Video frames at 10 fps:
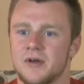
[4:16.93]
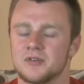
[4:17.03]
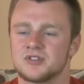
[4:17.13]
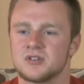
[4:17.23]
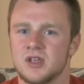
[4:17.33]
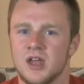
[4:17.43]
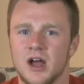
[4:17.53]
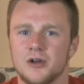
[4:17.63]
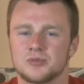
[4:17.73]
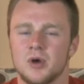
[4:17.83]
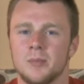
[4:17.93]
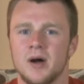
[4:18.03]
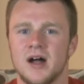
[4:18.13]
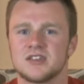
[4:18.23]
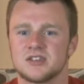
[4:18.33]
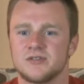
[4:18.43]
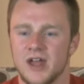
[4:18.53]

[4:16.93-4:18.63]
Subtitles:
I was more positive,